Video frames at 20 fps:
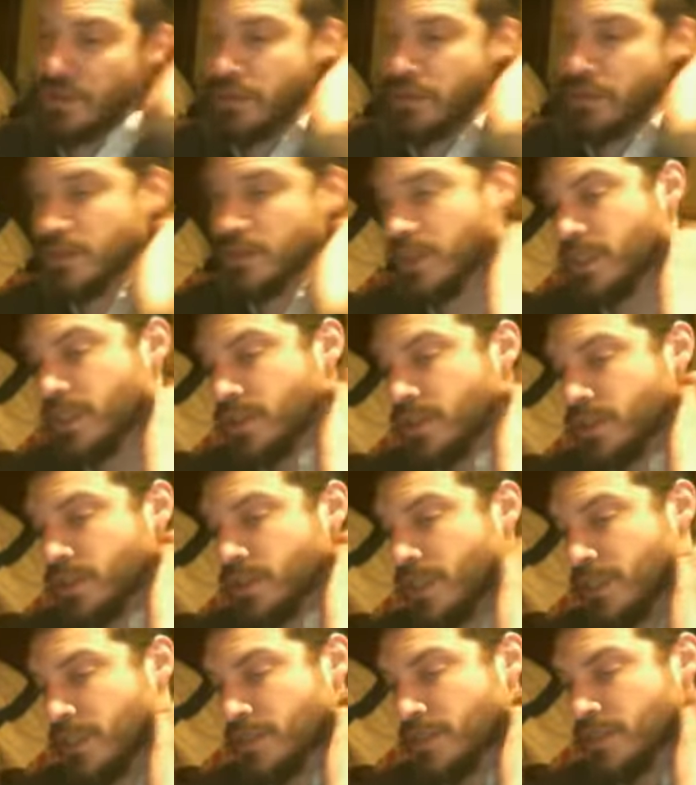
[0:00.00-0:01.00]
a nice
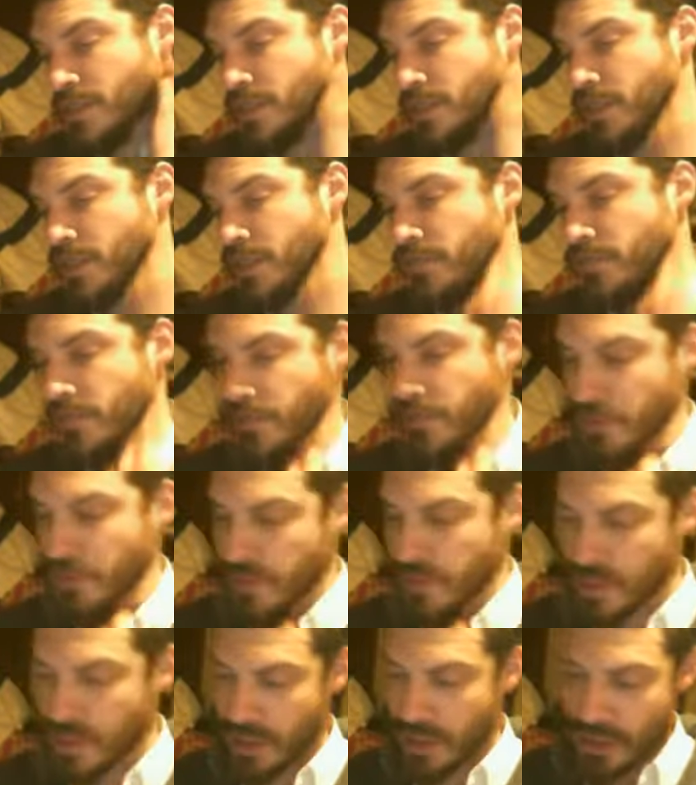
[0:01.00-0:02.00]
chance, it's a
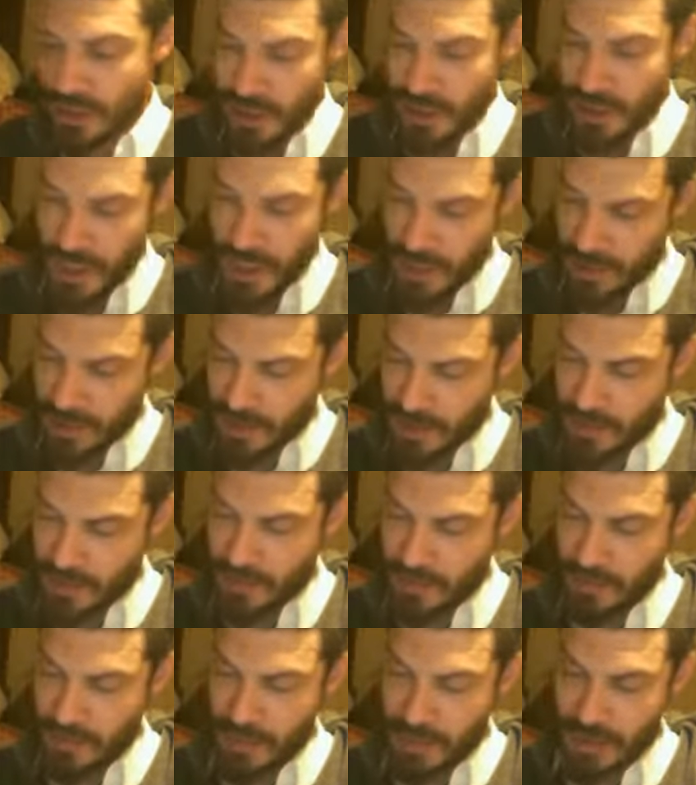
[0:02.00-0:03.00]
74% chance that
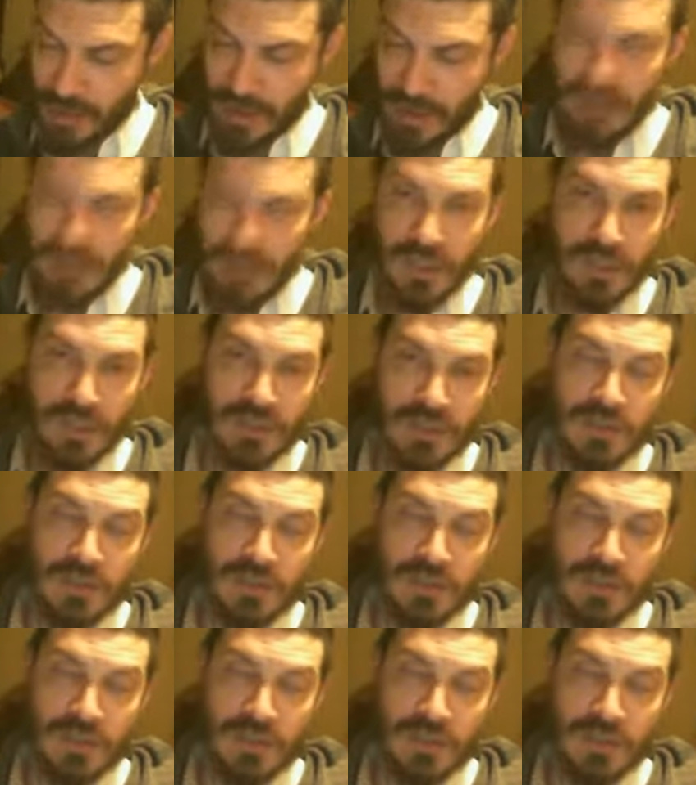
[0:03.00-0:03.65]
something is